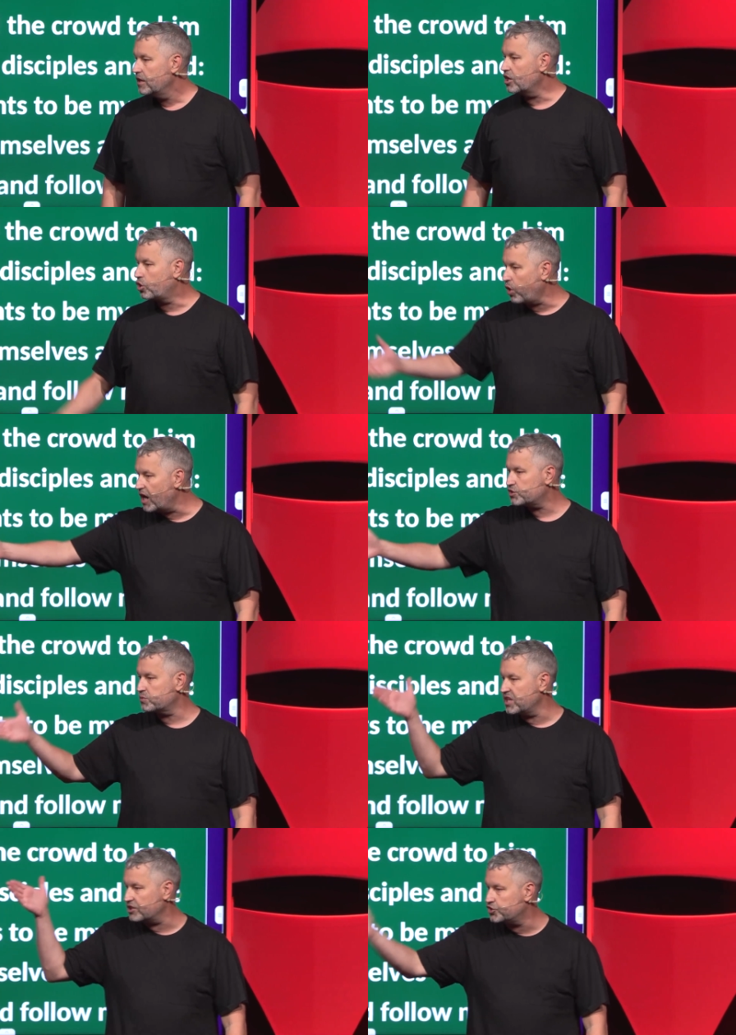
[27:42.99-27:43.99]
A cross
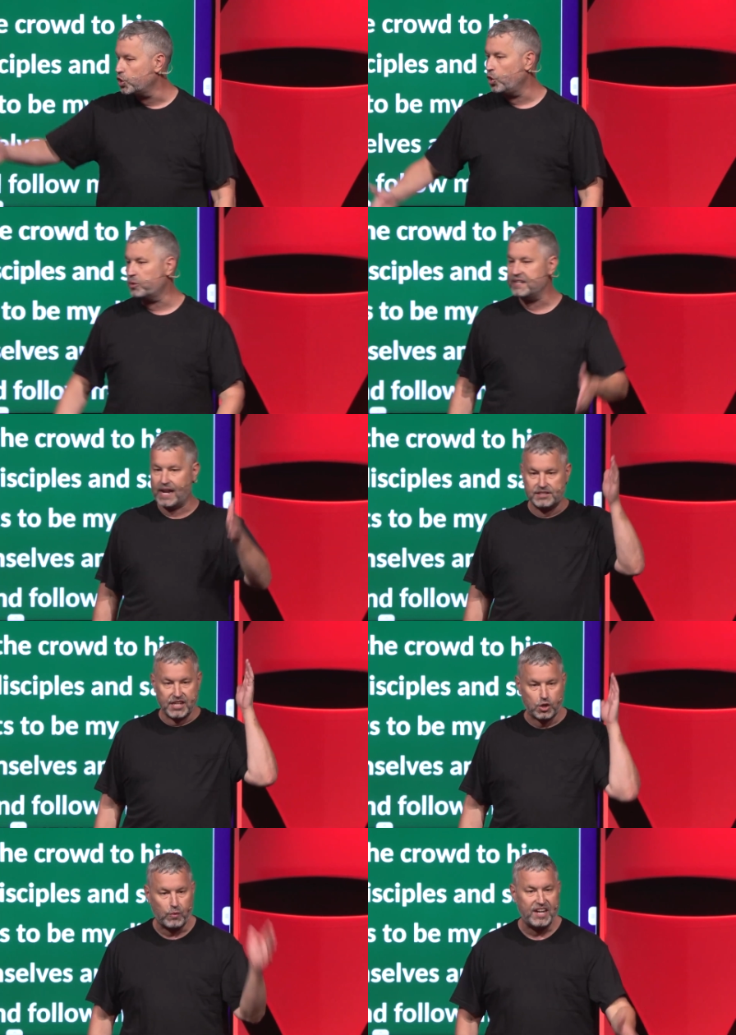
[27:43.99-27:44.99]
was not jewelry, not a
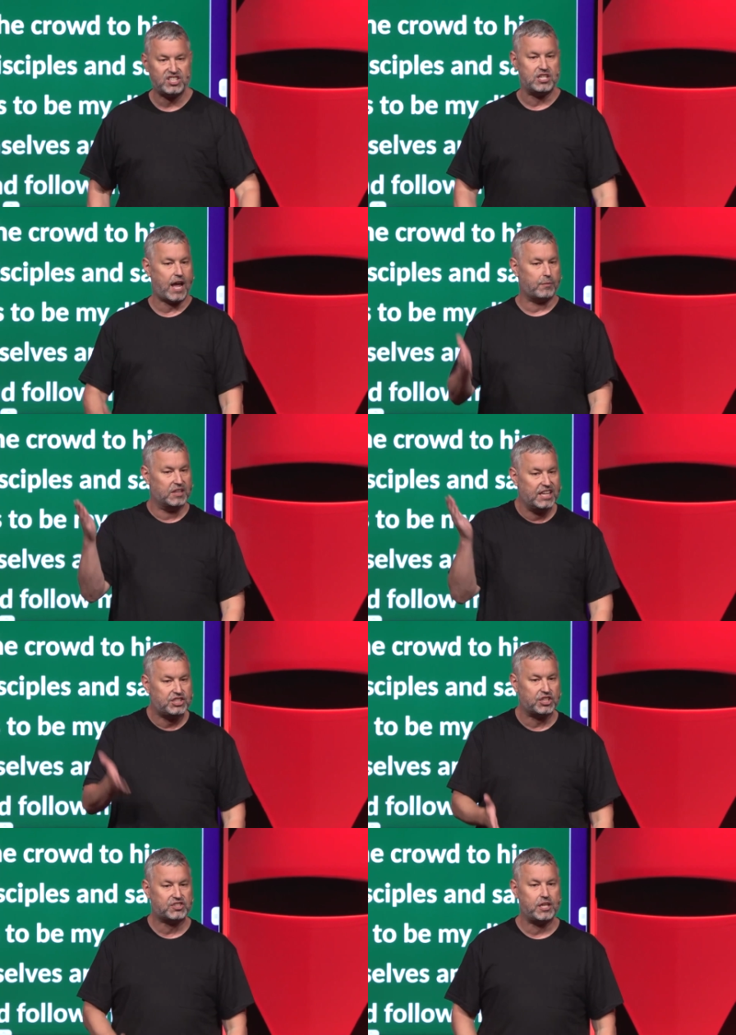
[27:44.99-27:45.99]
decoration, not a
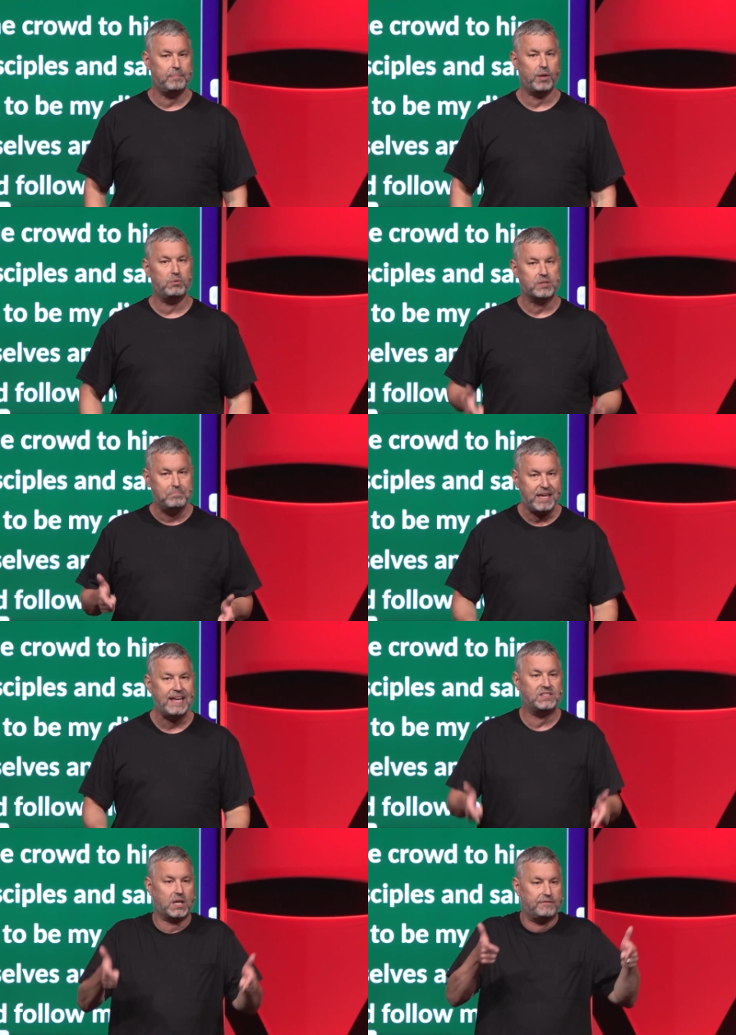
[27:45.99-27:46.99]
religious symbol. It was a
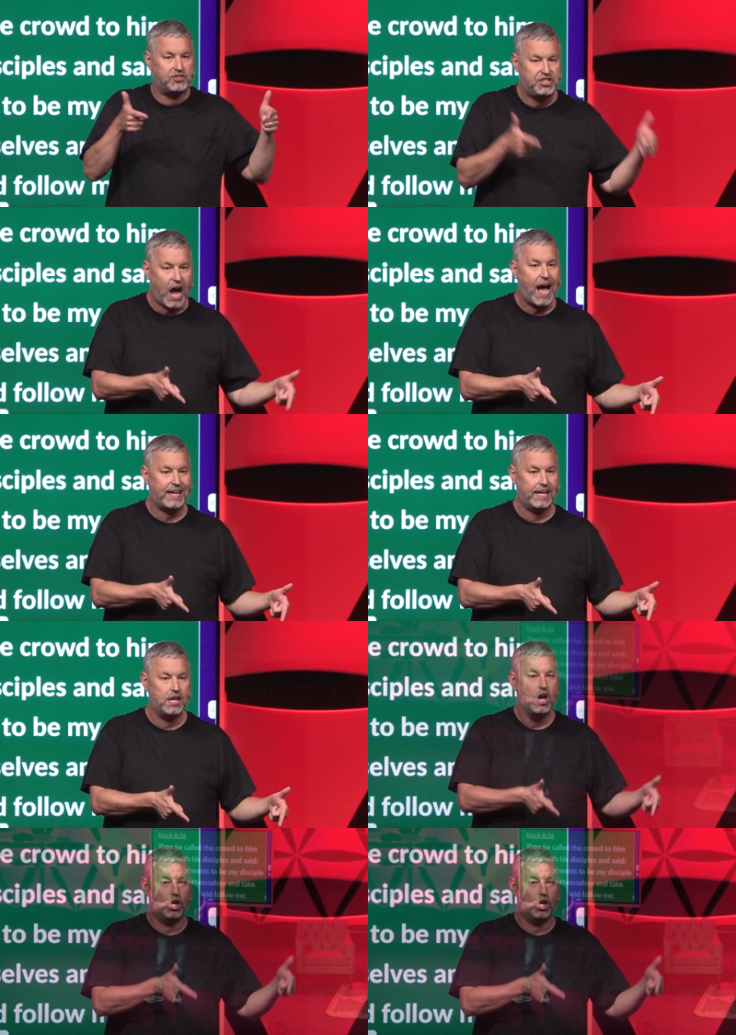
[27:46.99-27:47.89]
means of dying